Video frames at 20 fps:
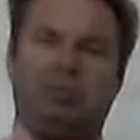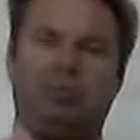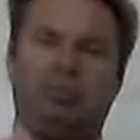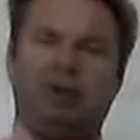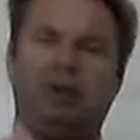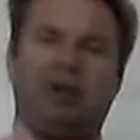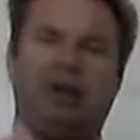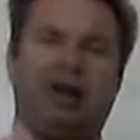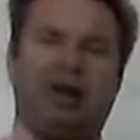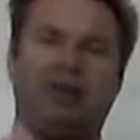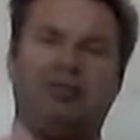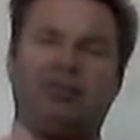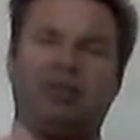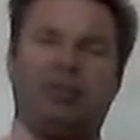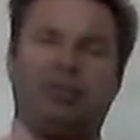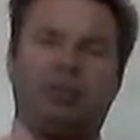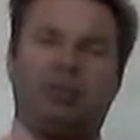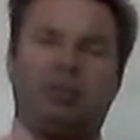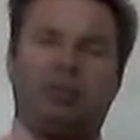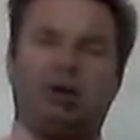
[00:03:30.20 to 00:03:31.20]
when you have
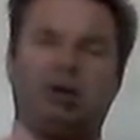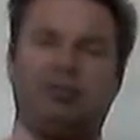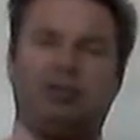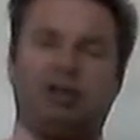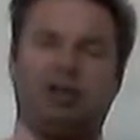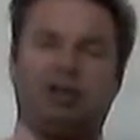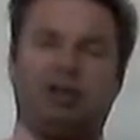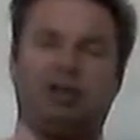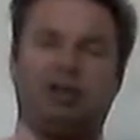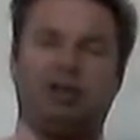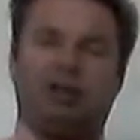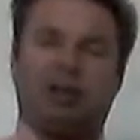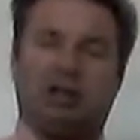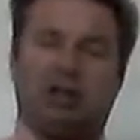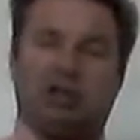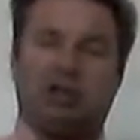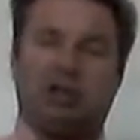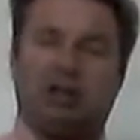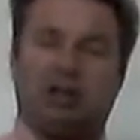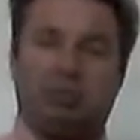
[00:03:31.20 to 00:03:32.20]
either one of these
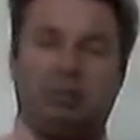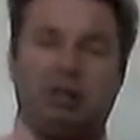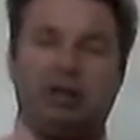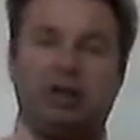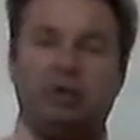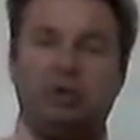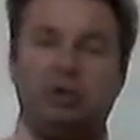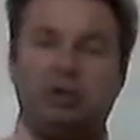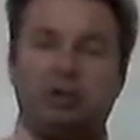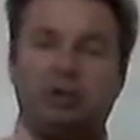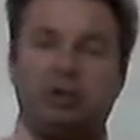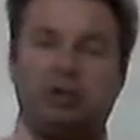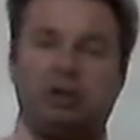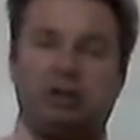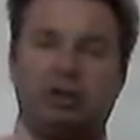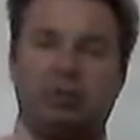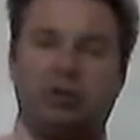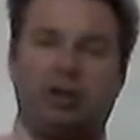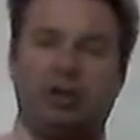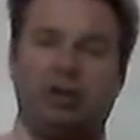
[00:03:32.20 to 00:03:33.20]
conjunctions, what
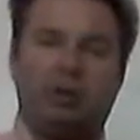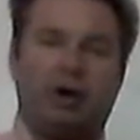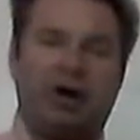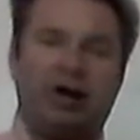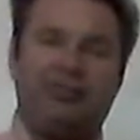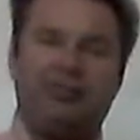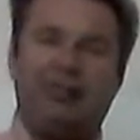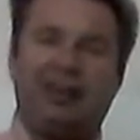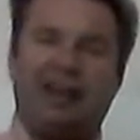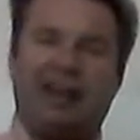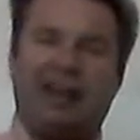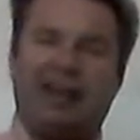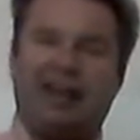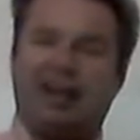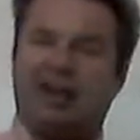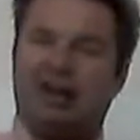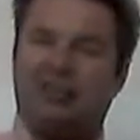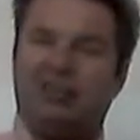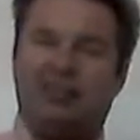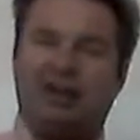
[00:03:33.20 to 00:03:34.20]
you often
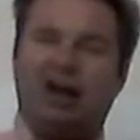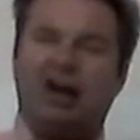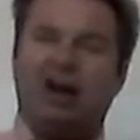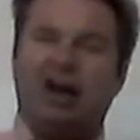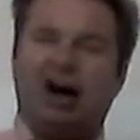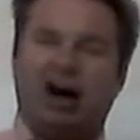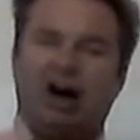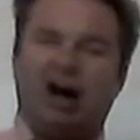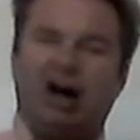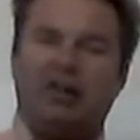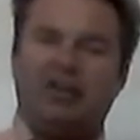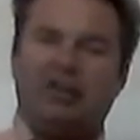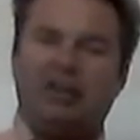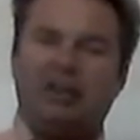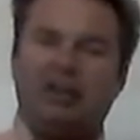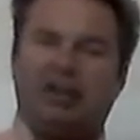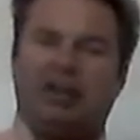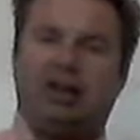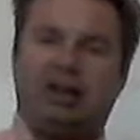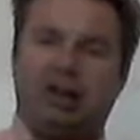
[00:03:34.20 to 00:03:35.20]
have,
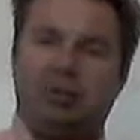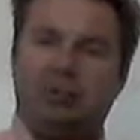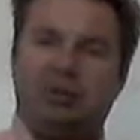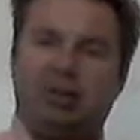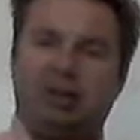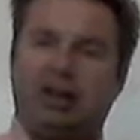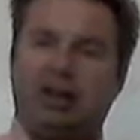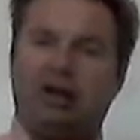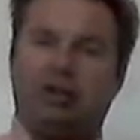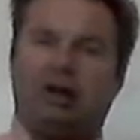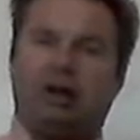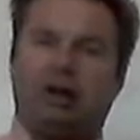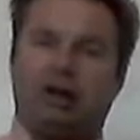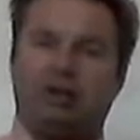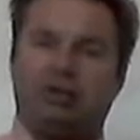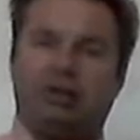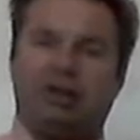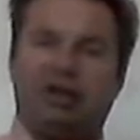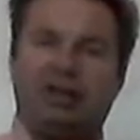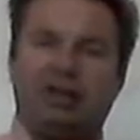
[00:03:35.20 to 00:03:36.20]
oftentimes they are
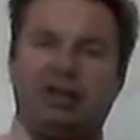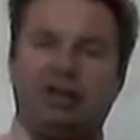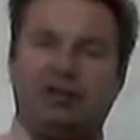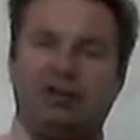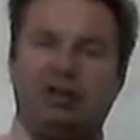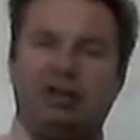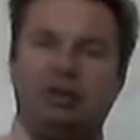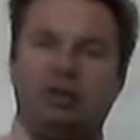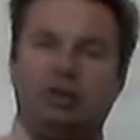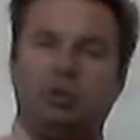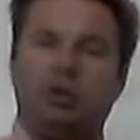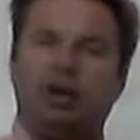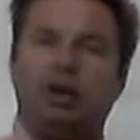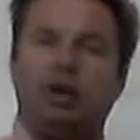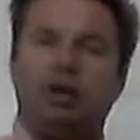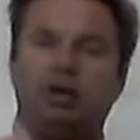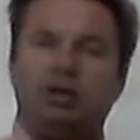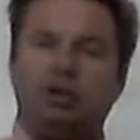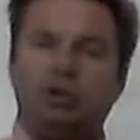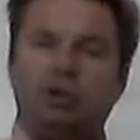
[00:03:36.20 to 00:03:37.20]
giving you
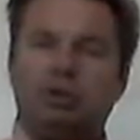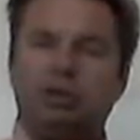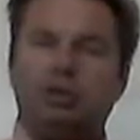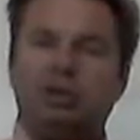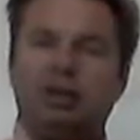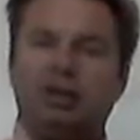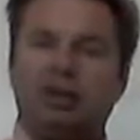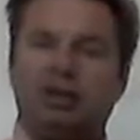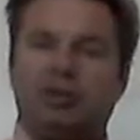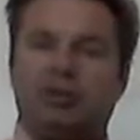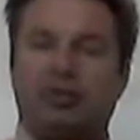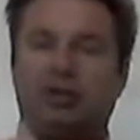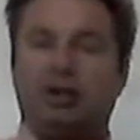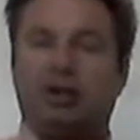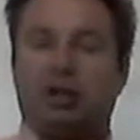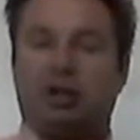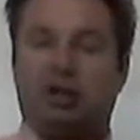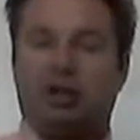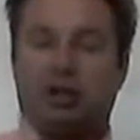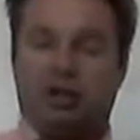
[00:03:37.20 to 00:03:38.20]
two different
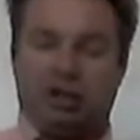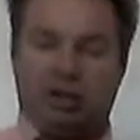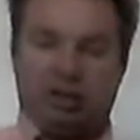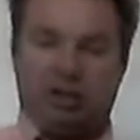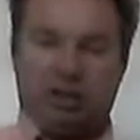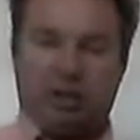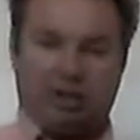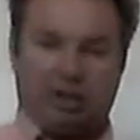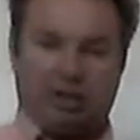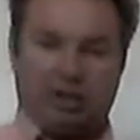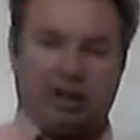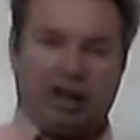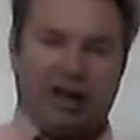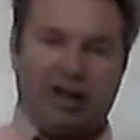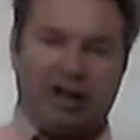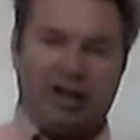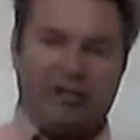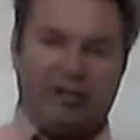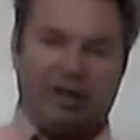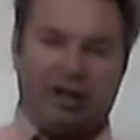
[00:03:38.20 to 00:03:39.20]
sentences that are
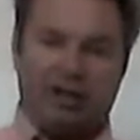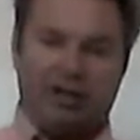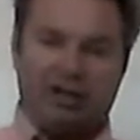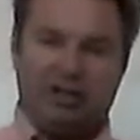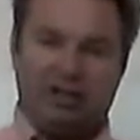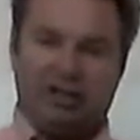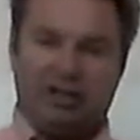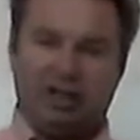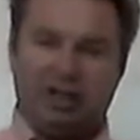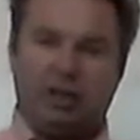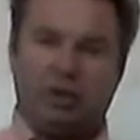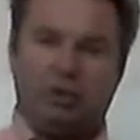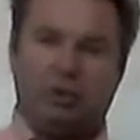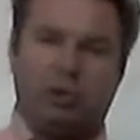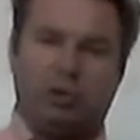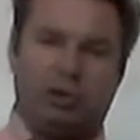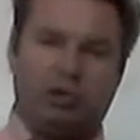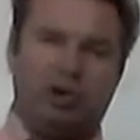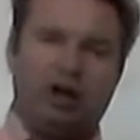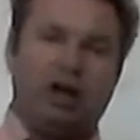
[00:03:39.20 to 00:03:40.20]
kind of on an
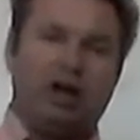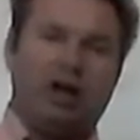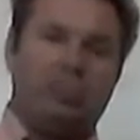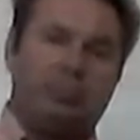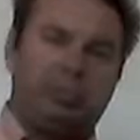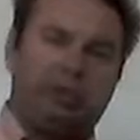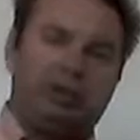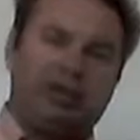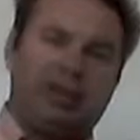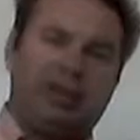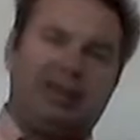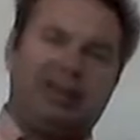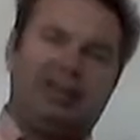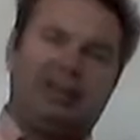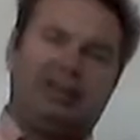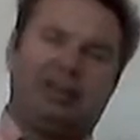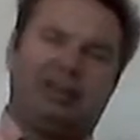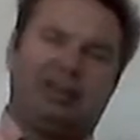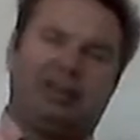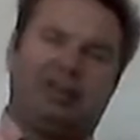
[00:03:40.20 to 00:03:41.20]
equal
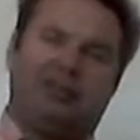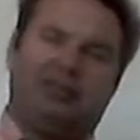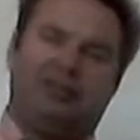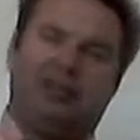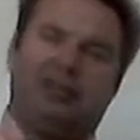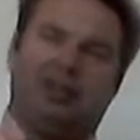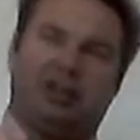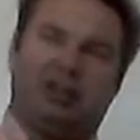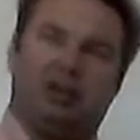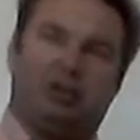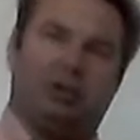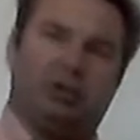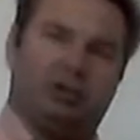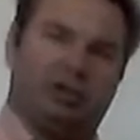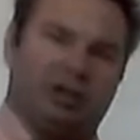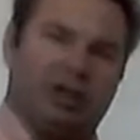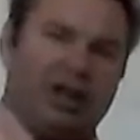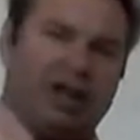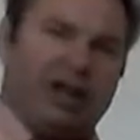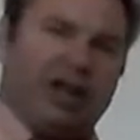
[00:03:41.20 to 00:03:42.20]
playing field.
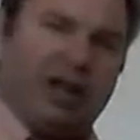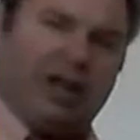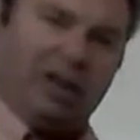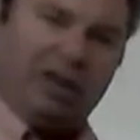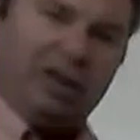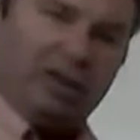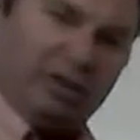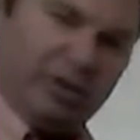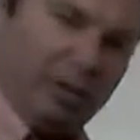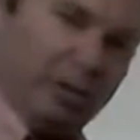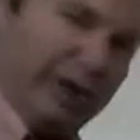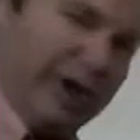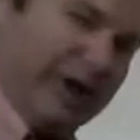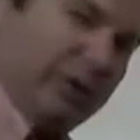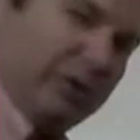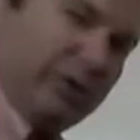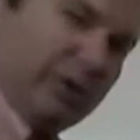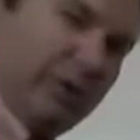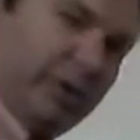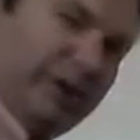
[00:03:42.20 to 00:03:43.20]
And so the way
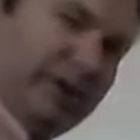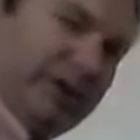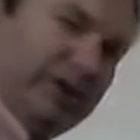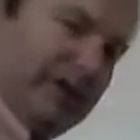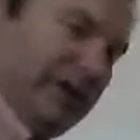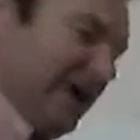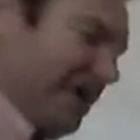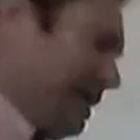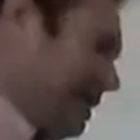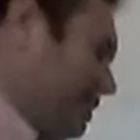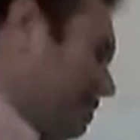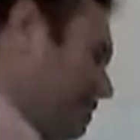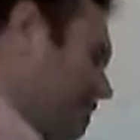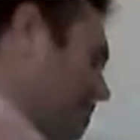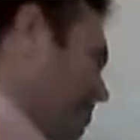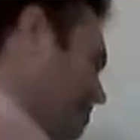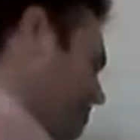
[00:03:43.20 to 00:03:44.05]
we're going to diagram